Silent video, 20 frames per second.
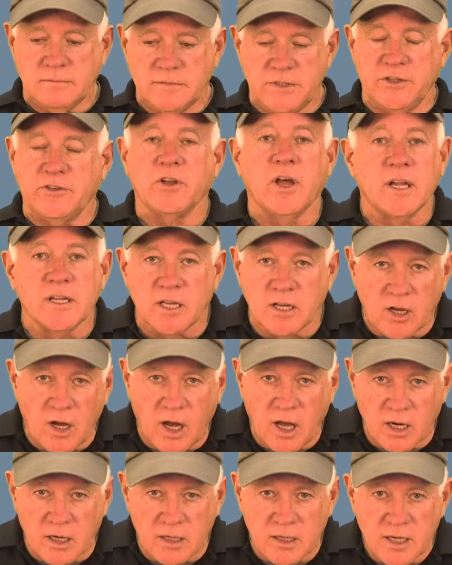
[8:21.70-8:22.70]
is on the
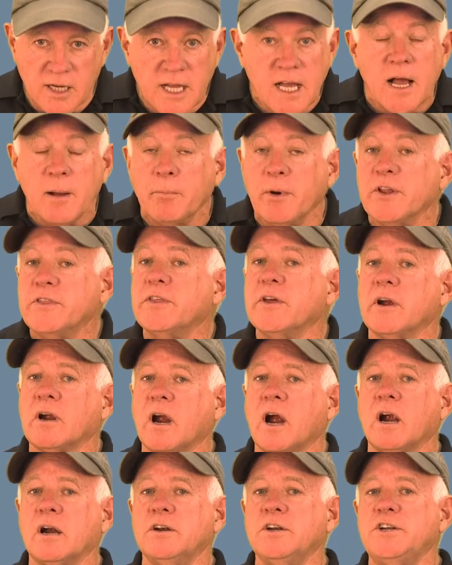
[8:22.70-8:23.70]
collar. But there
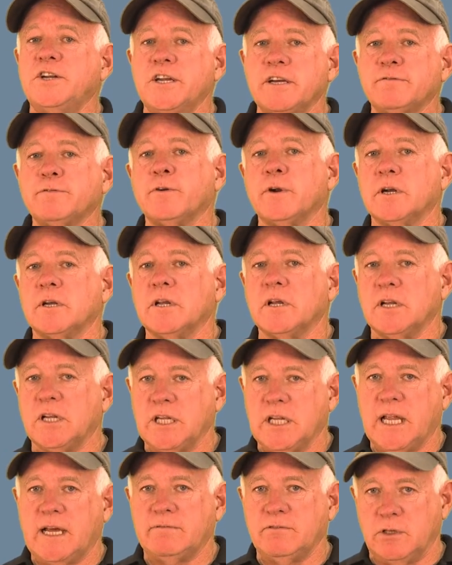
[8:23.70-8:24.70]
are different
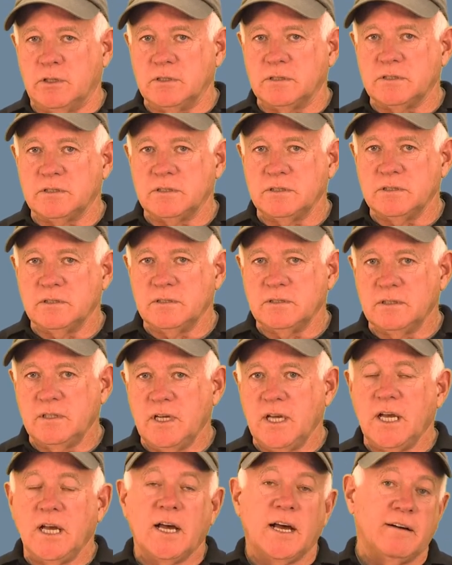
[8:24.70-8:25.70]
levels
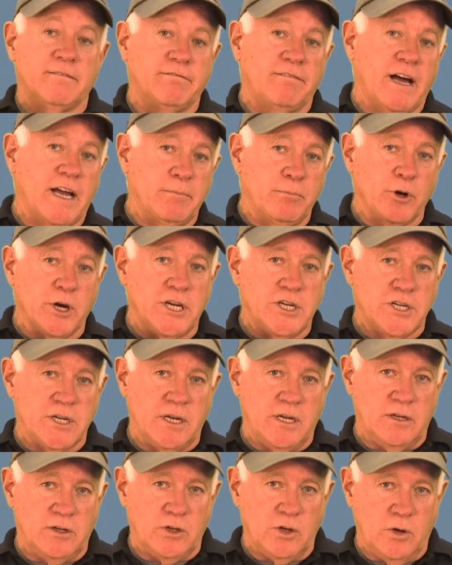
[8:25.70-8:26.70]
of
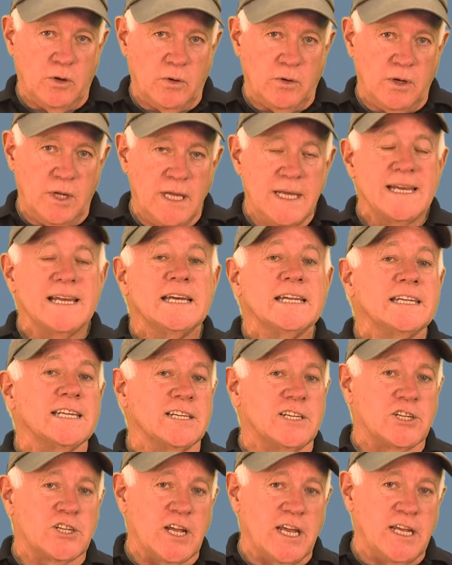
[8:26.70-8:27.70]
vibration and tone.
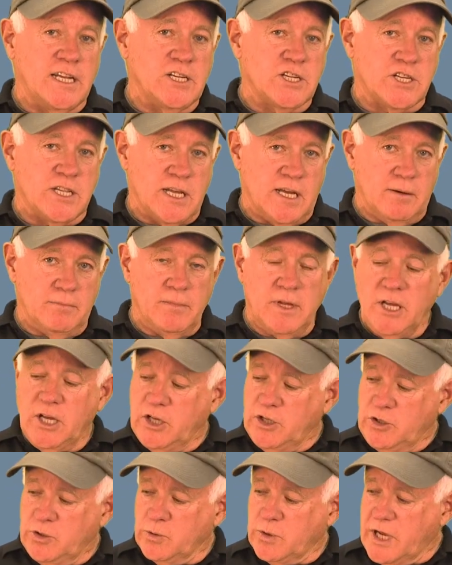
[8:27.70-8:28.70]
To change them,
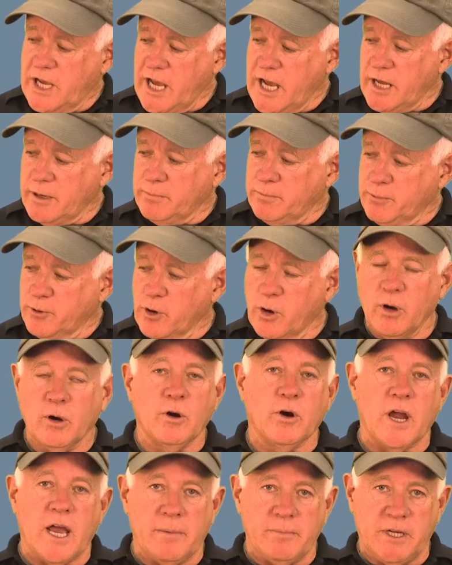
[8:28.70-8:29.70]
you can't
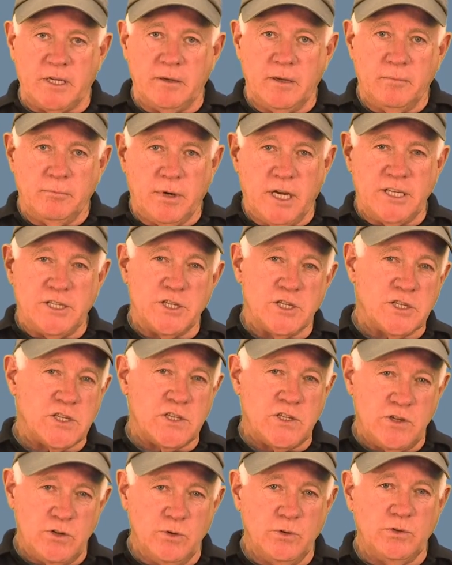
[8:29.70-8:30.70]
program it by
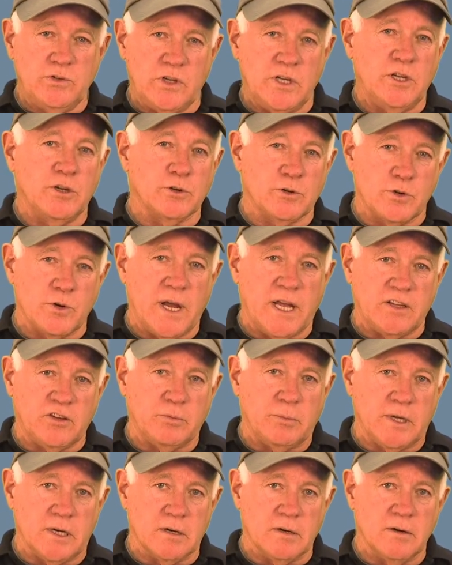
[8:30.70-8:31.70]
just using your
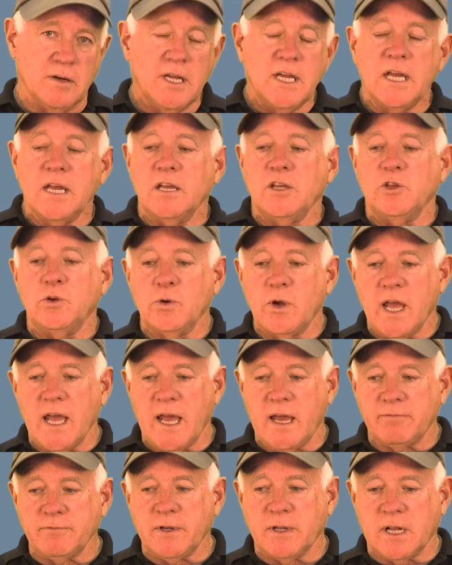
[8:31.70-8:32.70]
transmitter. You
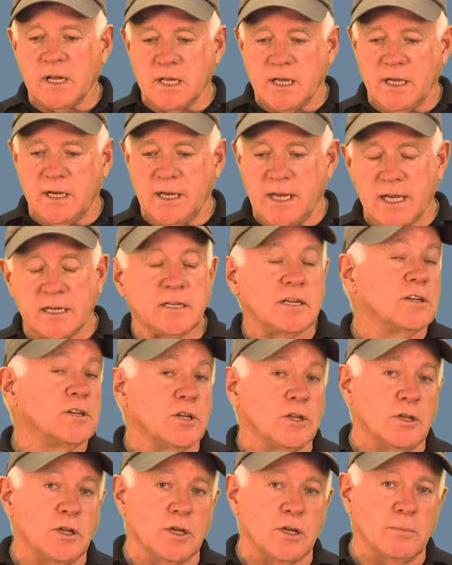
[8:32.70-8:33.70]
have to connect it
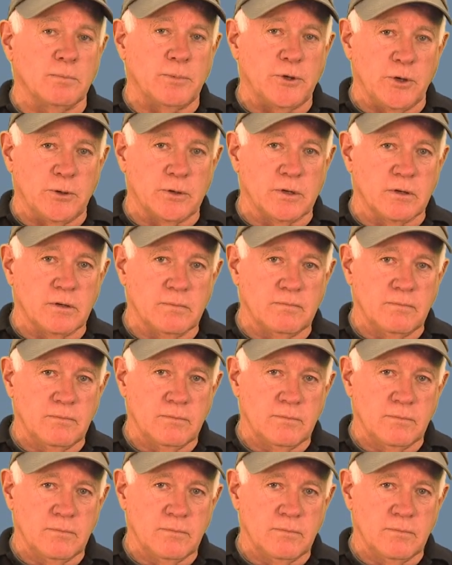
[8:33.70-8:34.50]
to the computer